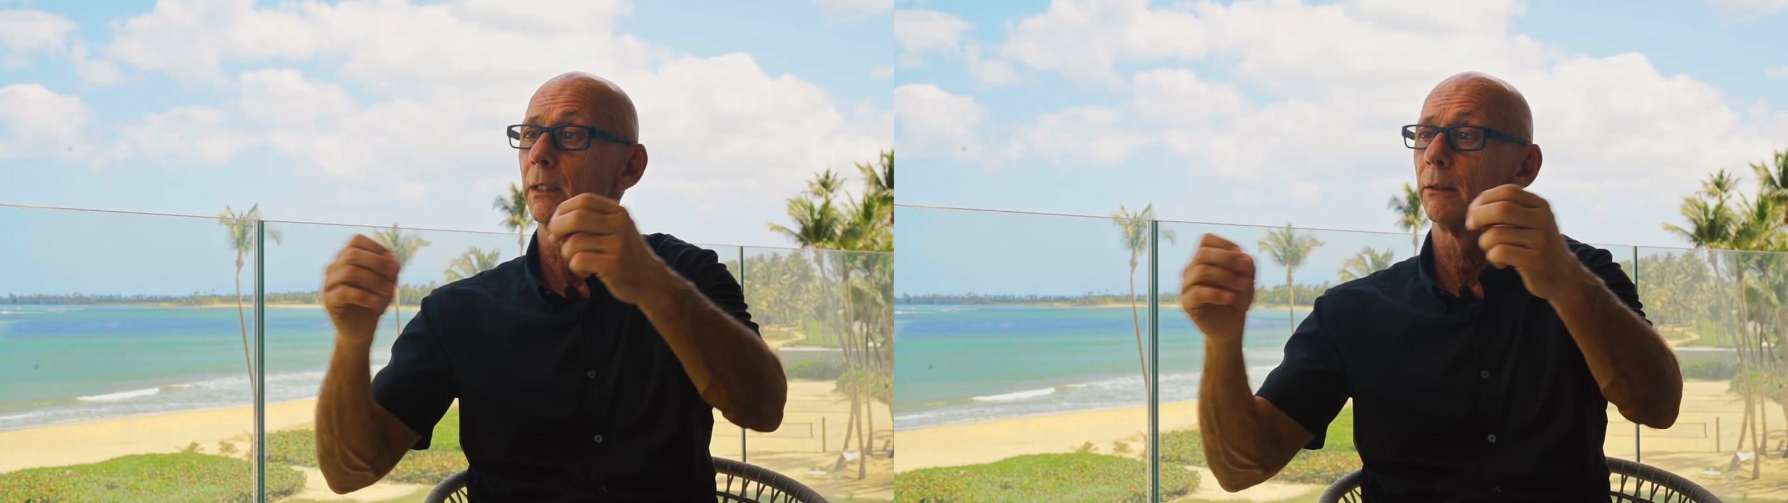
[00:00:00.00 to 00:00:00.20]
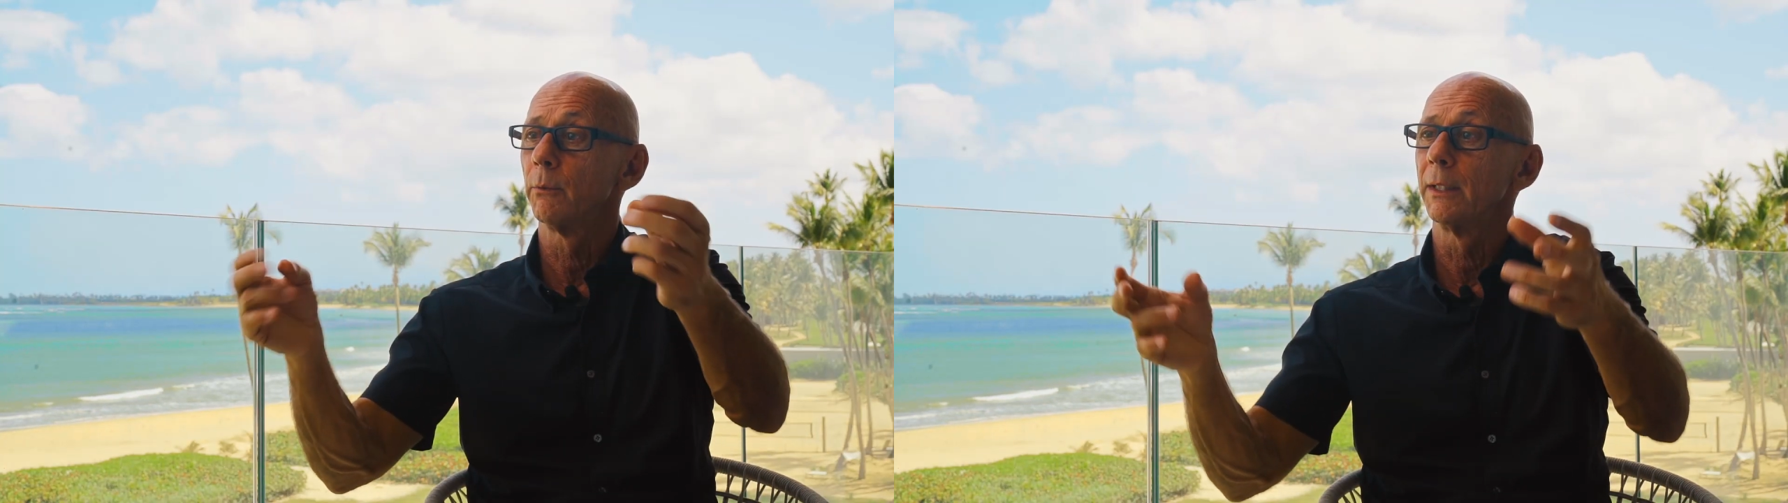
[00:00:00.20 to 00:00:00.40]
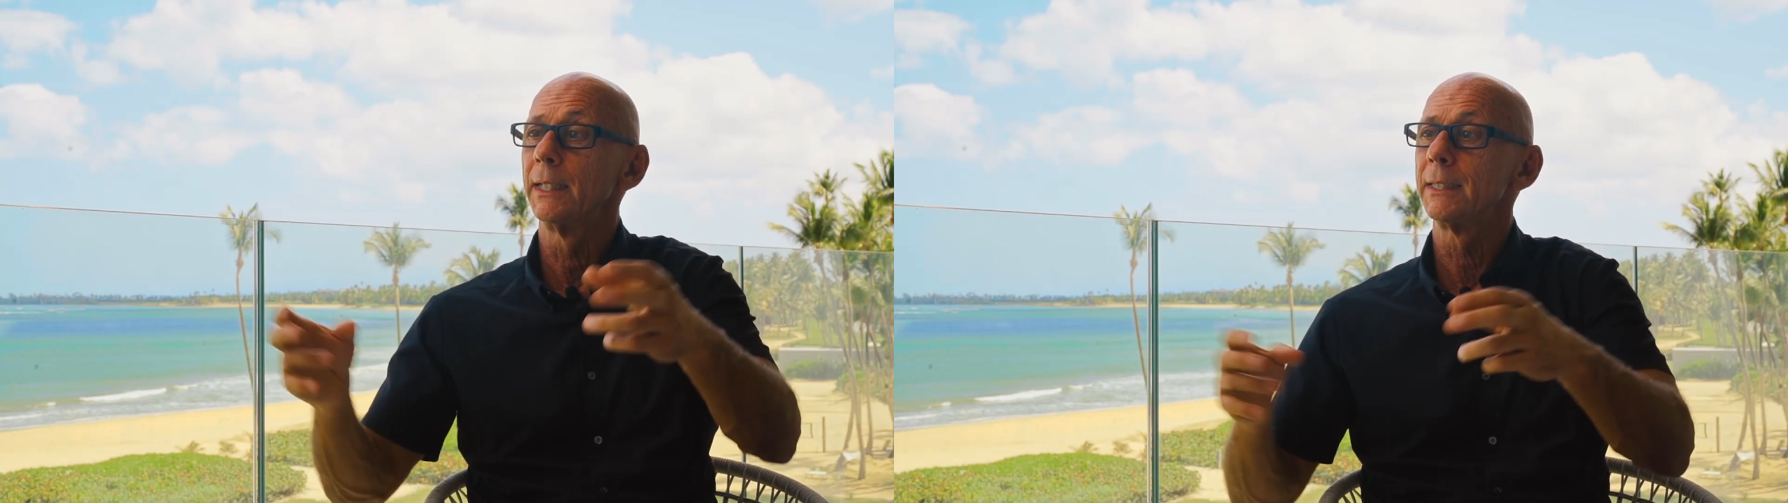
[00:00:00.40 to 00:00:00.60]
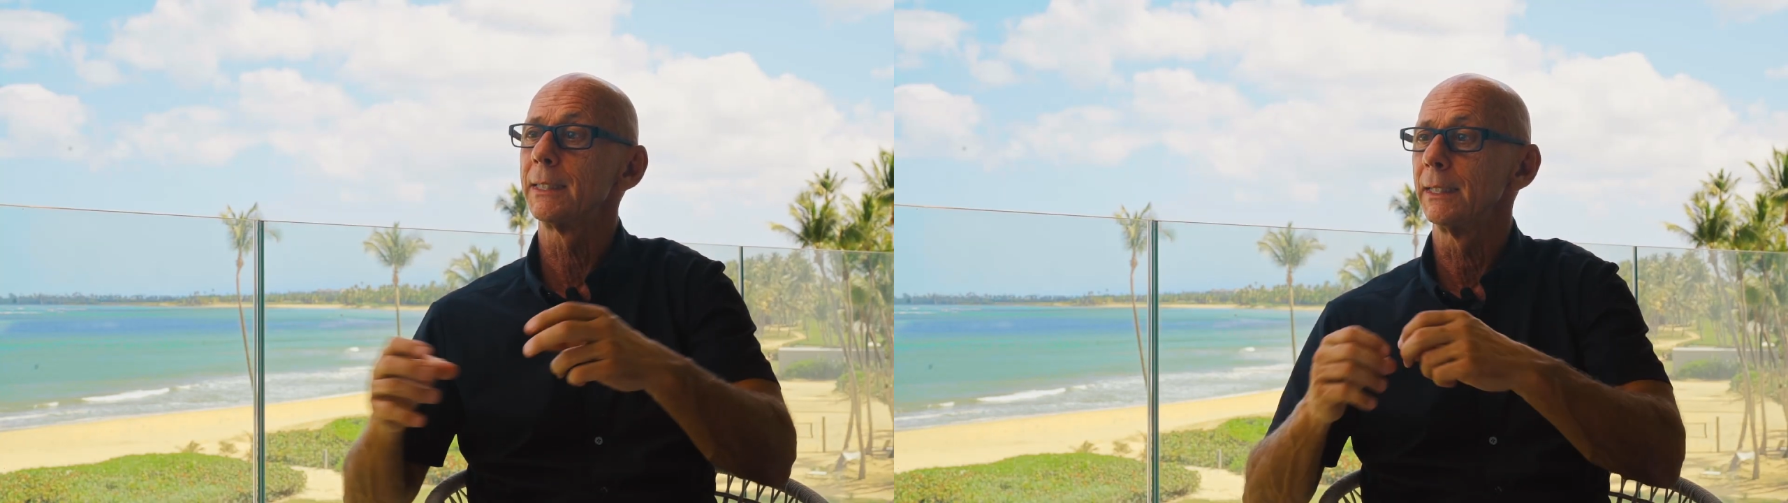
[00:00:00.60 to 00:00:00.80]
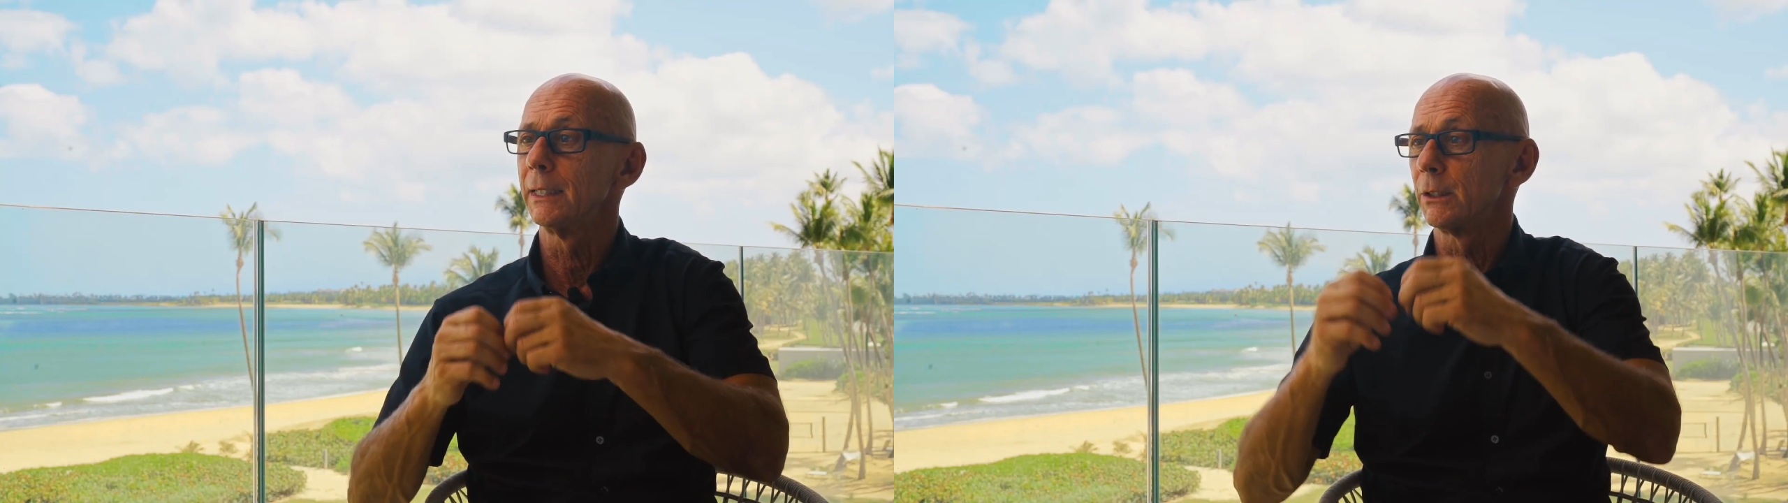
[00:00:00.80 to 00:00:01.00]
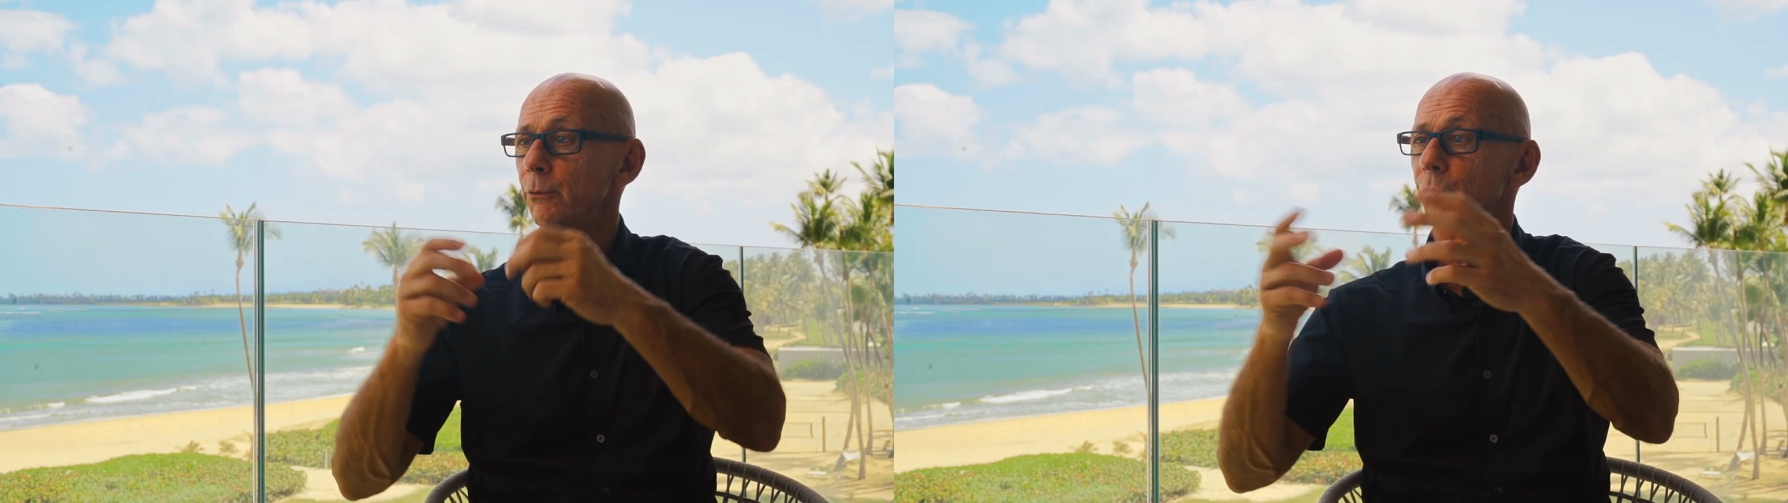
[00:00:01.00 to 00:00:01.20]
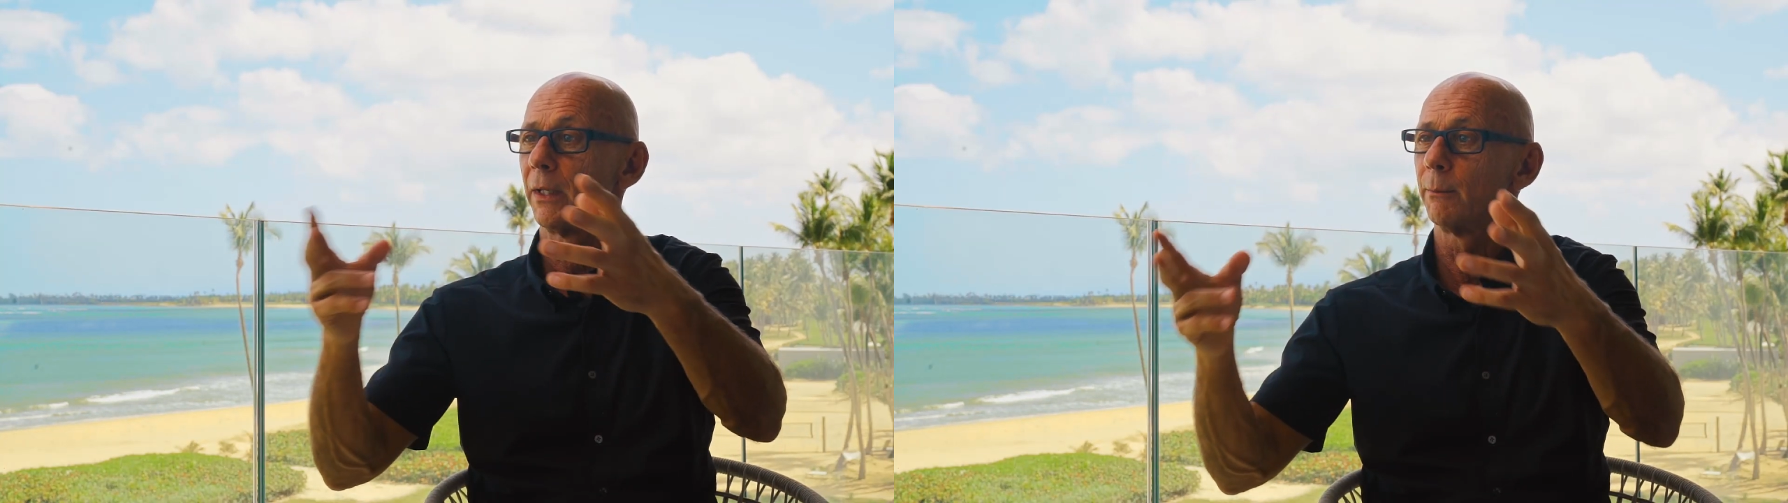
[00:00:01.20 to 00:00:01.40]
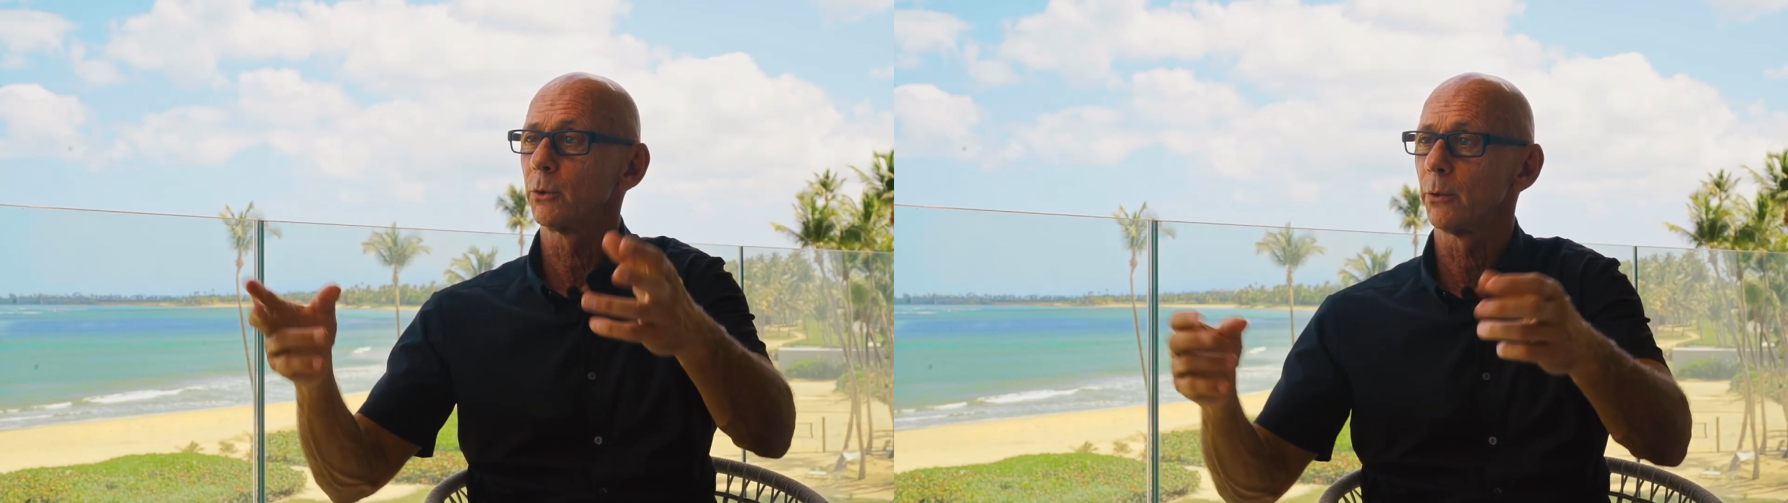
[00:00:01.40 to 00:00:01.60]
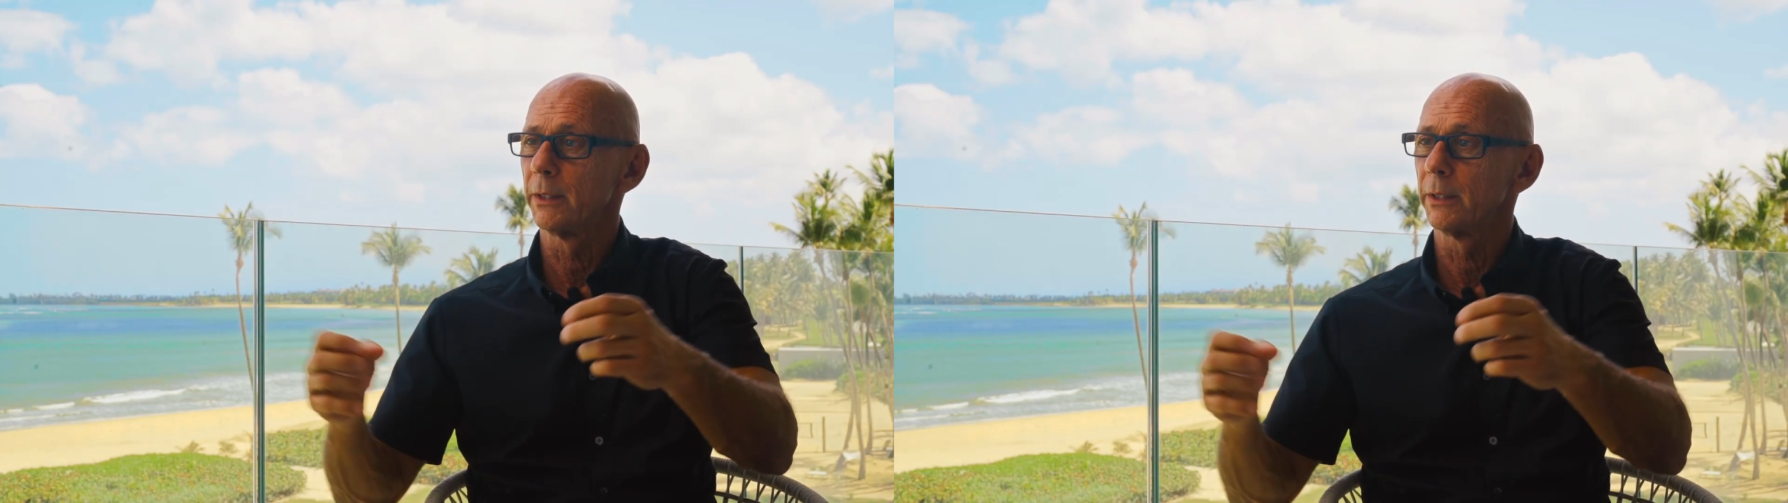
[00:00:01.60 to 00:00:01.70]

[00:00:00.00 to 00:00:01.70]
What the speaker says: releasing these inflammatory